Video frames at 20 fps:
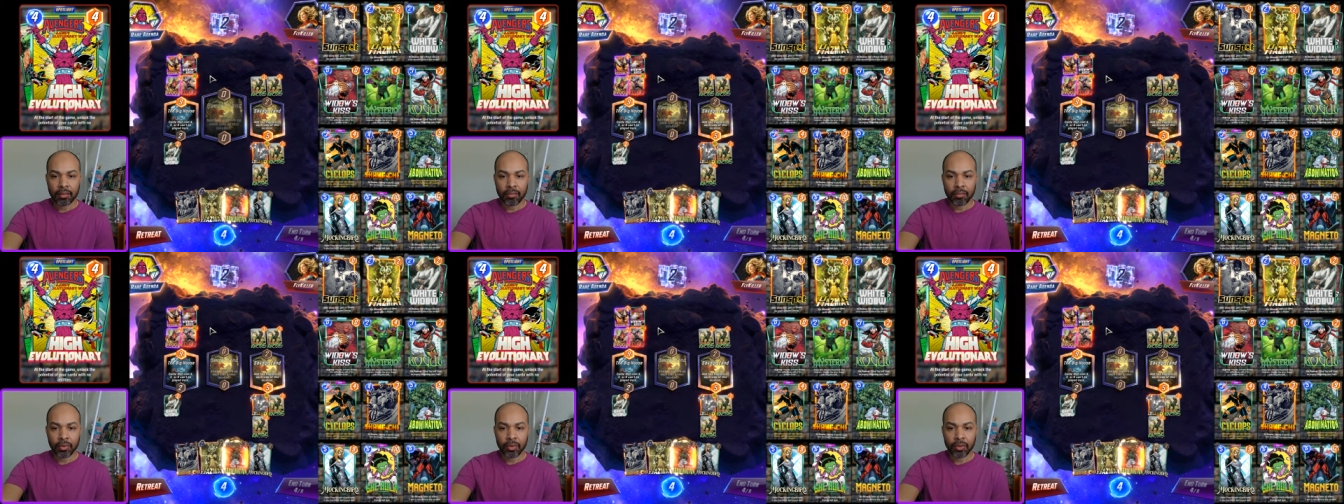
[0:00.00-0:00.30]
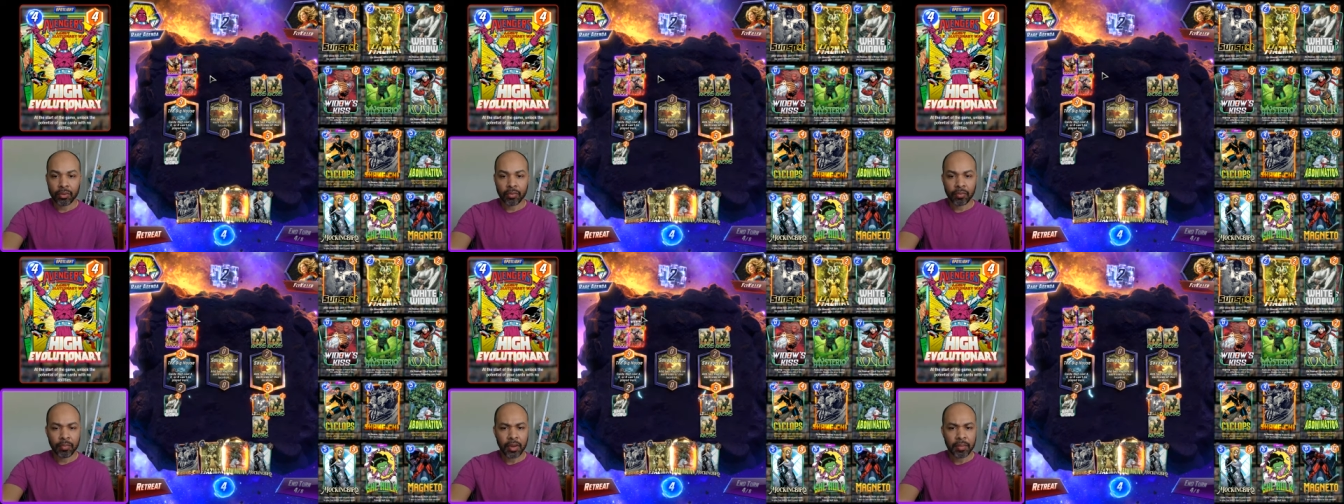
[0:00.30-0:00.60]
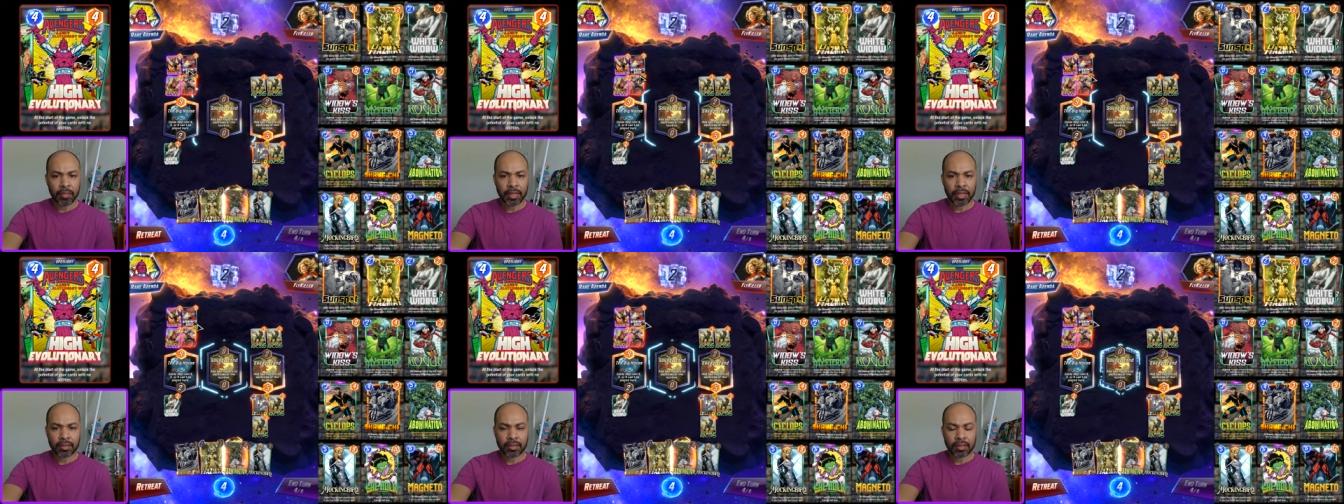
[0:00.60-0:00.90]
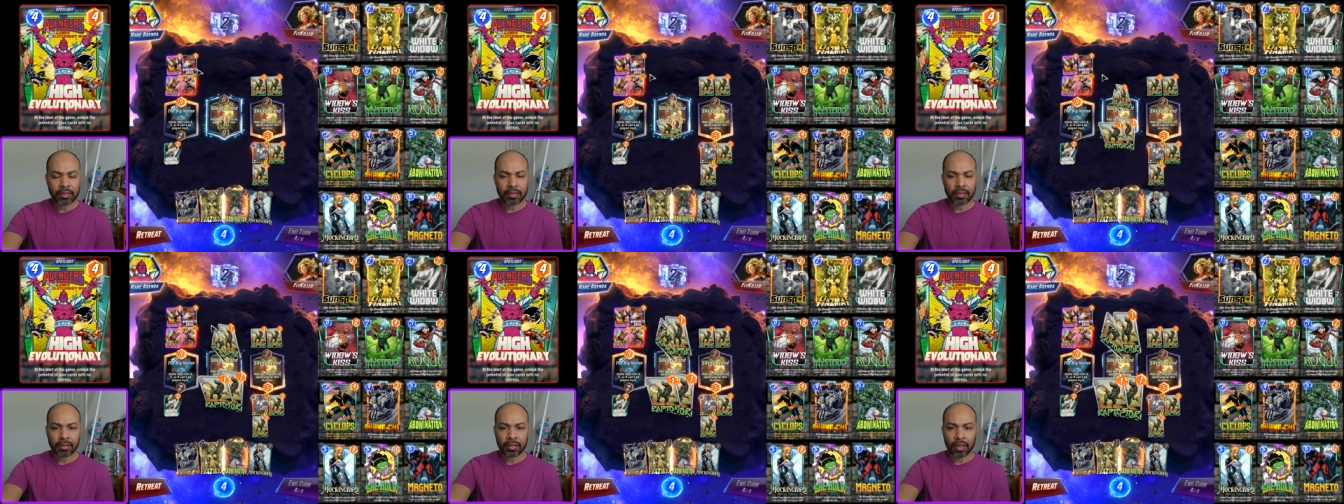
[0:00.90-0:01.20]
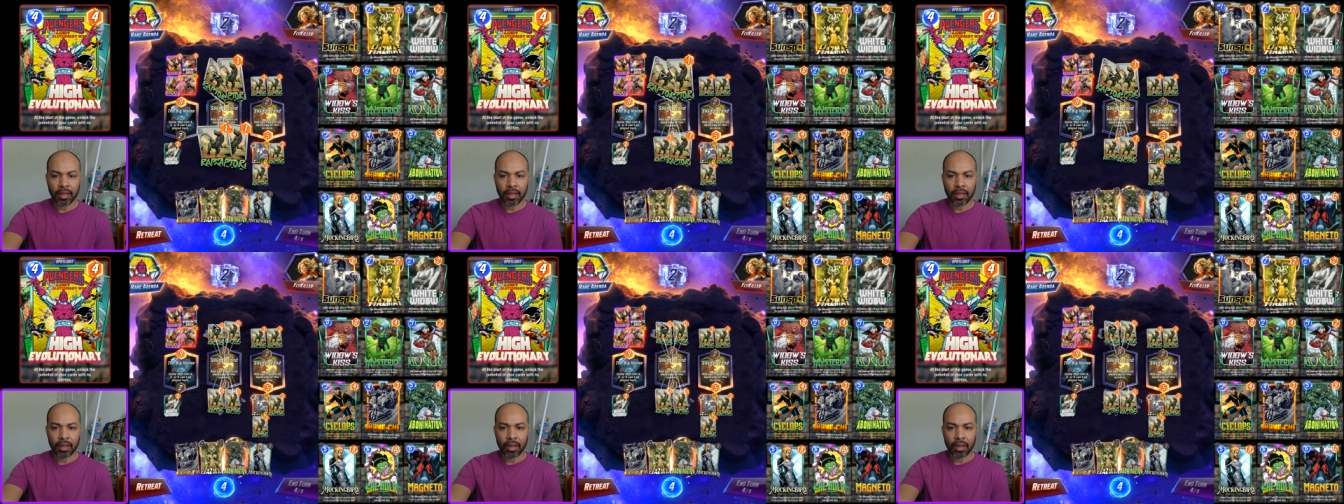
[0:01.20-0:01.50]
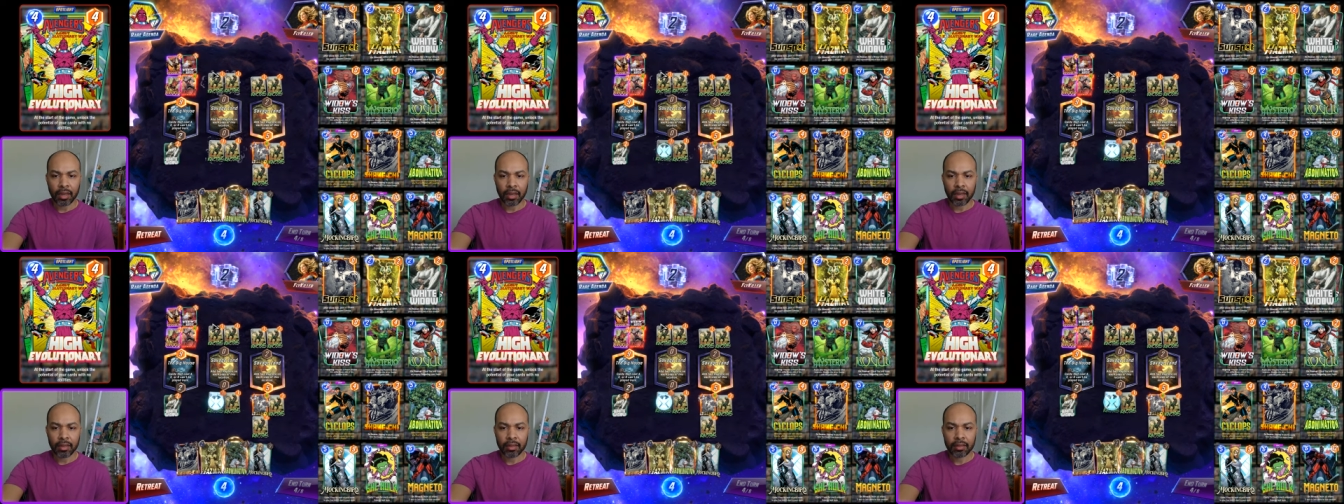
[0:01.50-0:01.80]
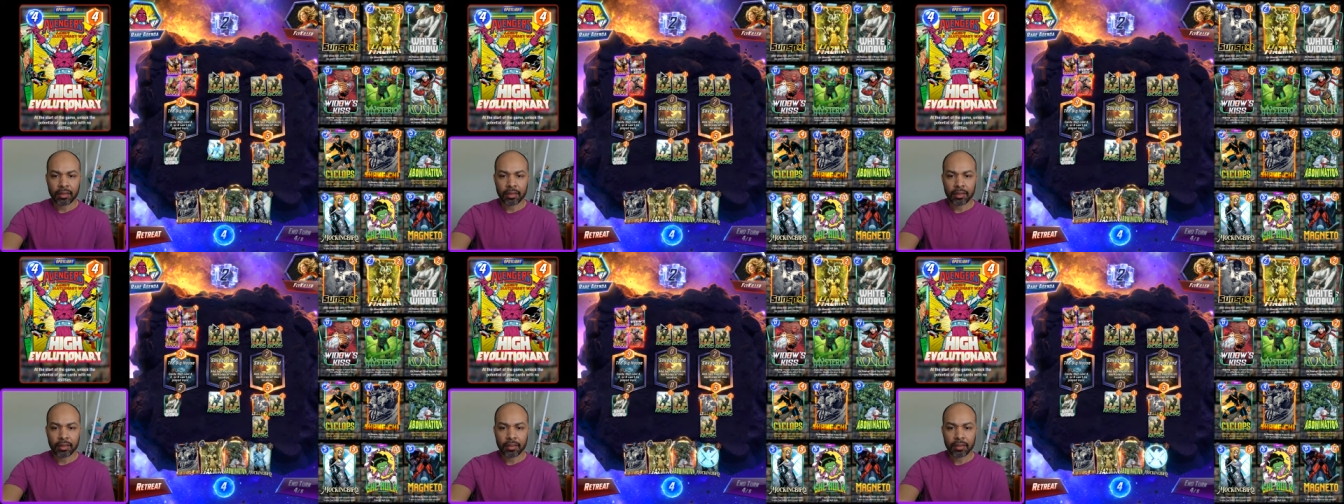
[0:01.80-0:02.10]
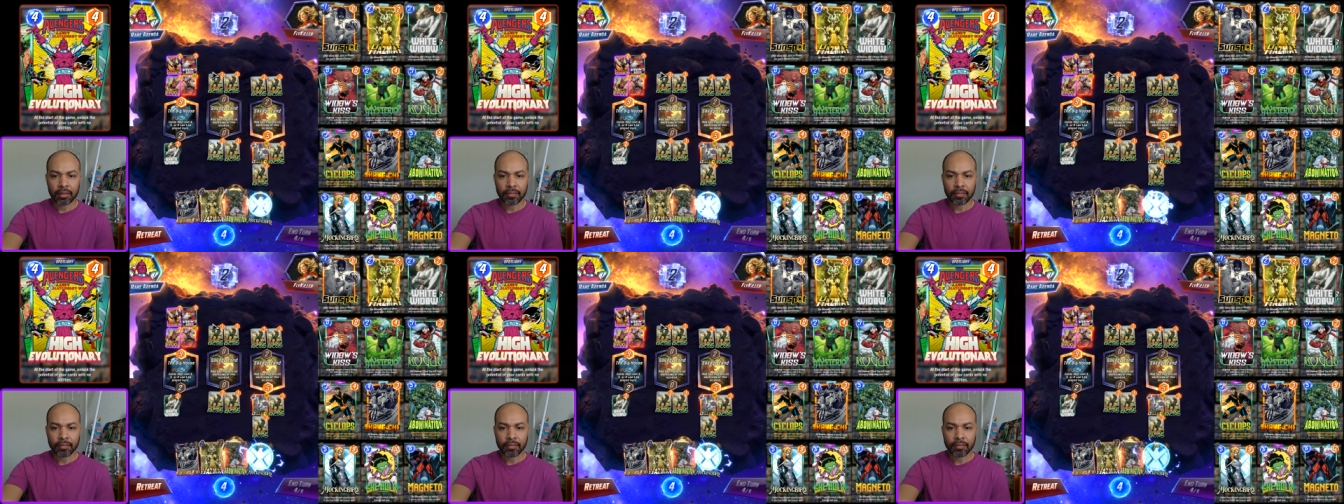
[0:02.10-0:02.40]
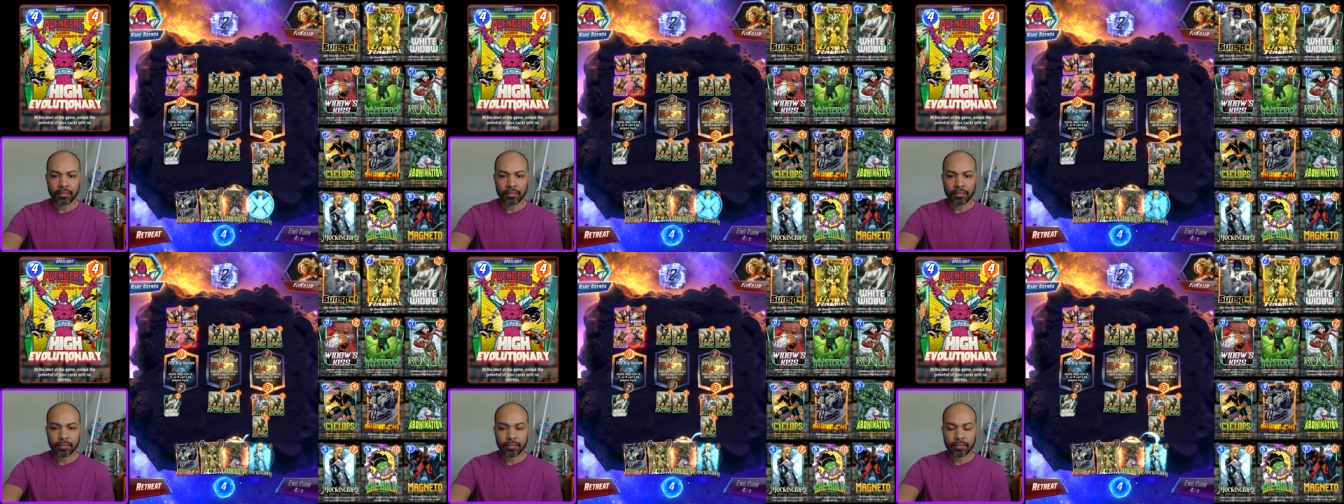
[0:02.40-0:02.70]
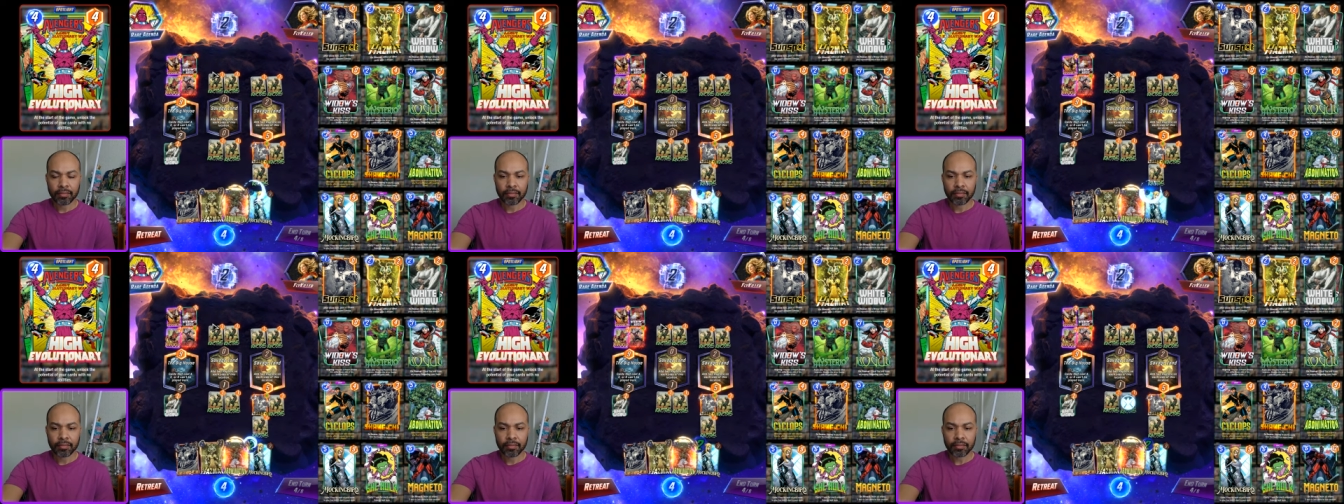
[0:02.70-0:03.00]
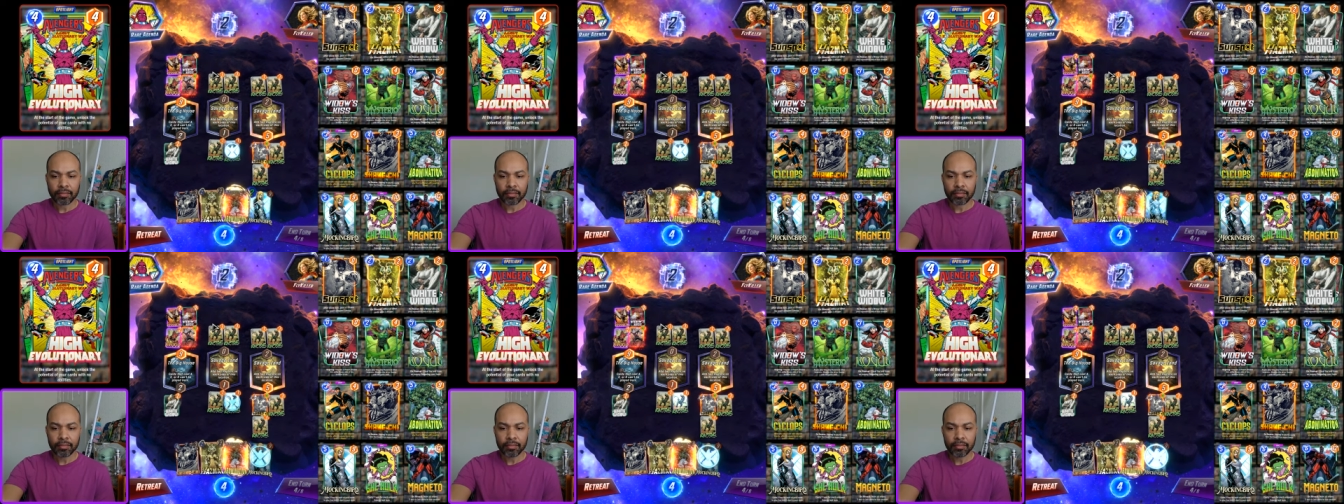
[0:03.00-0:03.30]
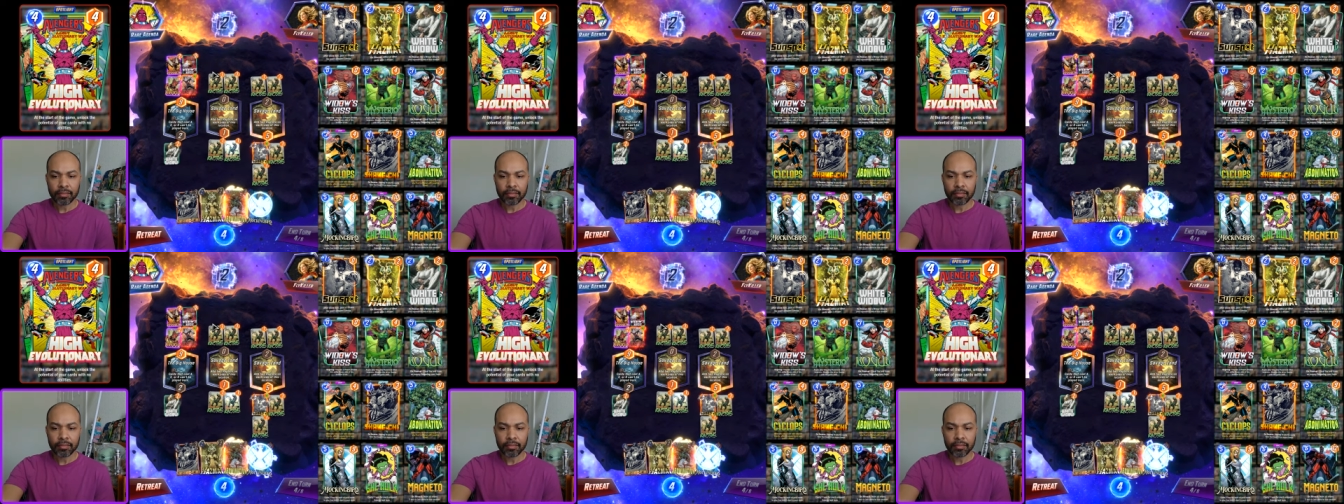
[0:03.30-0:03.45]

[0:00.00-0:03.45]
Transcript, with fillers: Maybe this isn't a... Uh,